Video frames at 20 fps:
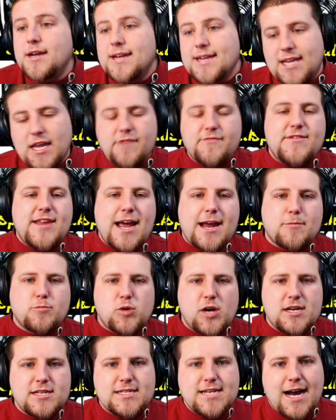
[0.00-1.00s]
give Dak
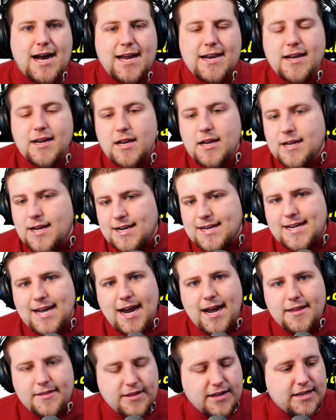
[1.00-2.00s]
Prescott a
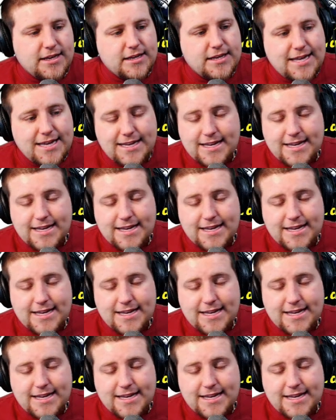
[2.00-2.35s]
guy that can